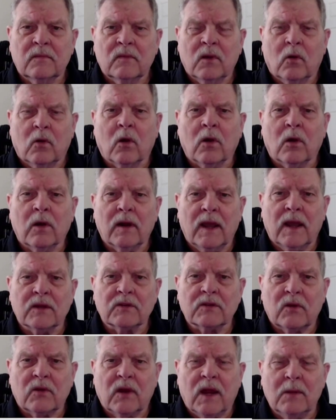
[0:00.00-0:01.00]

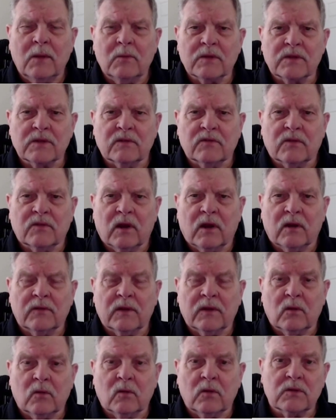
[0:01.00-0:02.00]
organized crime was involved
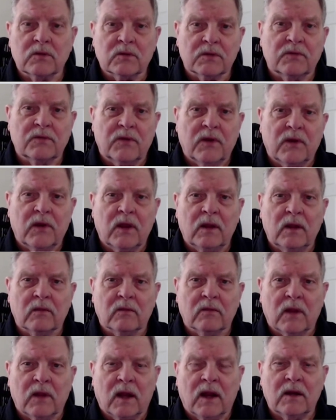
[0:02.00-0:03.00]
in it, which is a very
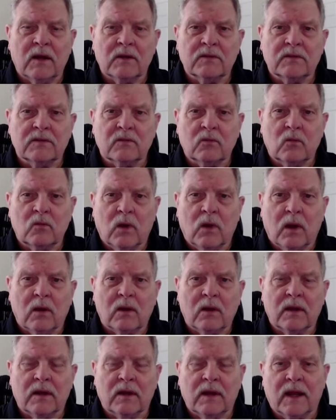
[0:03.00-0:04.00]
large,
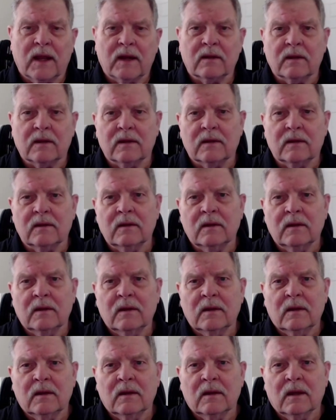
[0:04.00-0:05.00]
well-connected
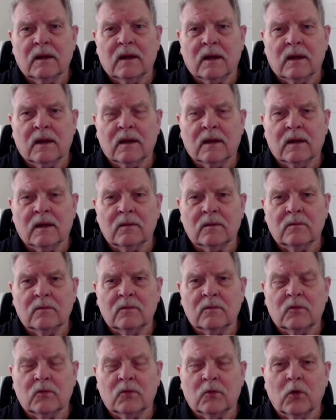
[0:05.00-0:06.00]
um,
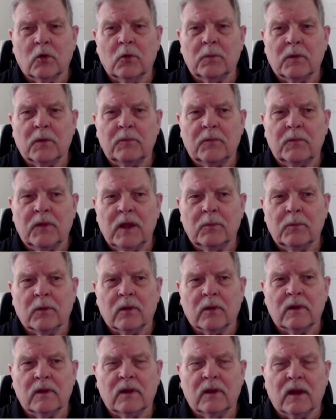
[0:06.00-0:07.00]
group of
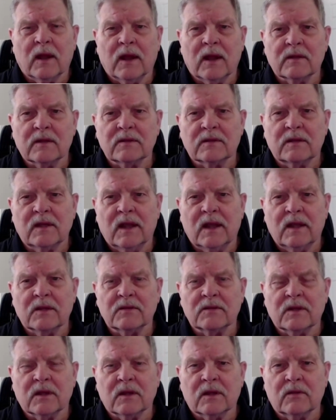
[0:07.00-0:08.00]
people in the United
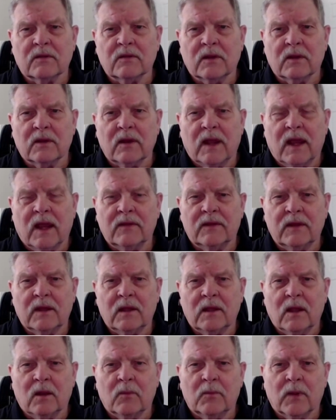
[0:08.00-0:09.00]
States that, that had
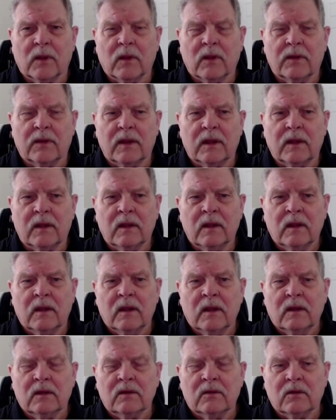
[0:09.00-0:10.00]
the ability
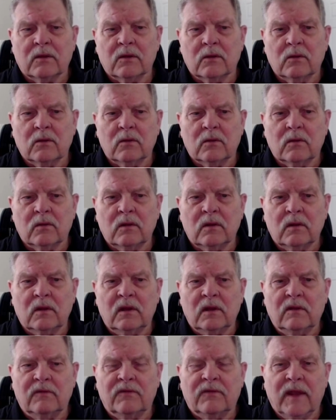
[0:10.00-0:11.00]
to
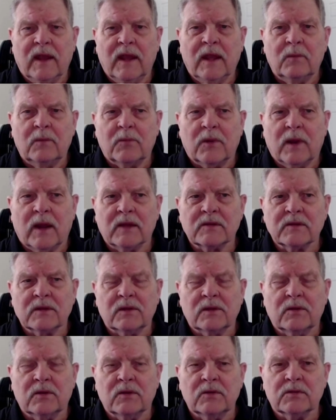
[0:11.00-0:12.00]
evade
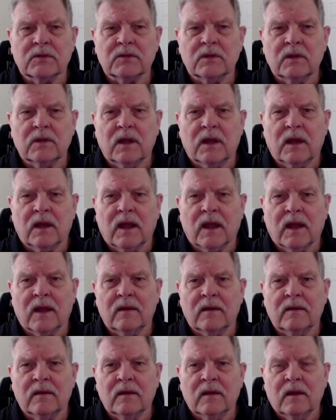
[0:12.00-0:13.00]
prosecution and
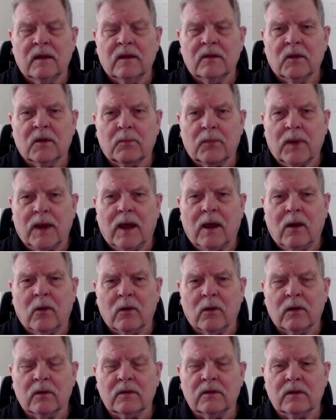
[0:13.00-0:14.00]
had the
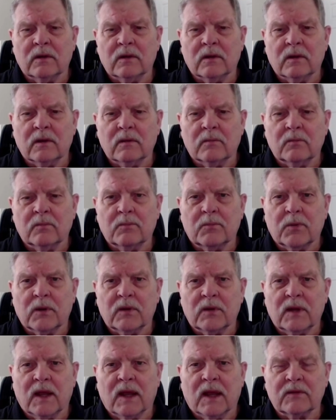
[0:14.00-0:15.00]
power to
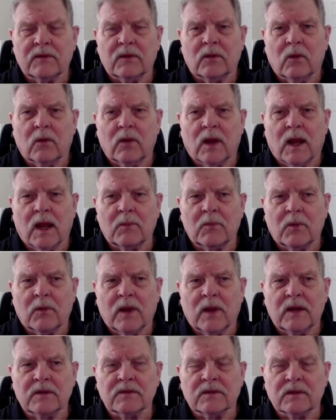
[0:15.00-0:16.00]
protect their own
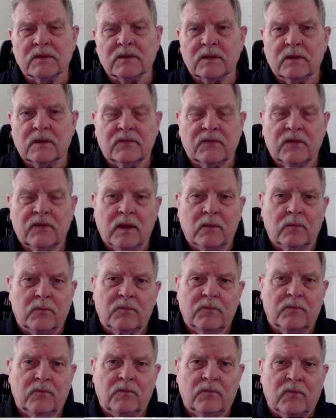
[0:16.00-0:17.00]
operations. And, and,
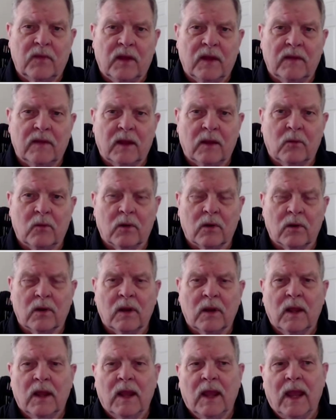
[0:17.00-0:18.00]
and they
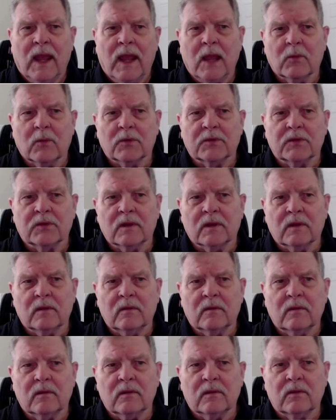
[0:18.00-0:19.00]
were able
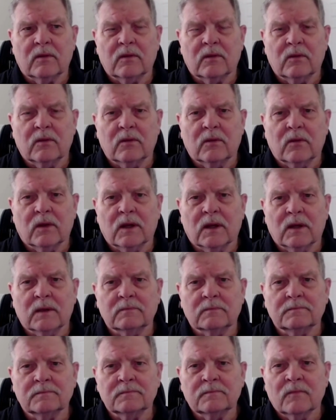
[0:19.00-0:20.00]
to, to uh,
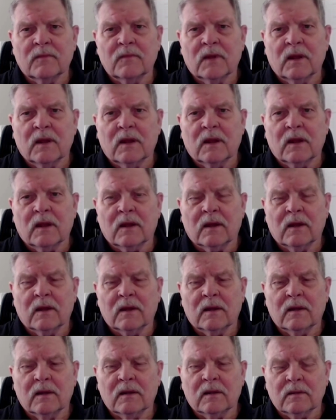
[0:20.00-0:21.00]

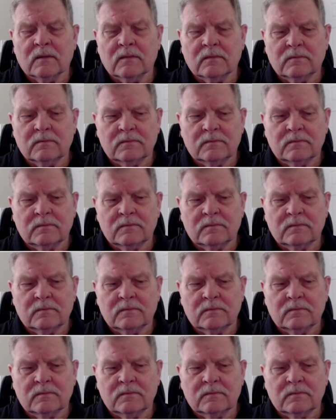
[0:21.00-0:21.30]
uh,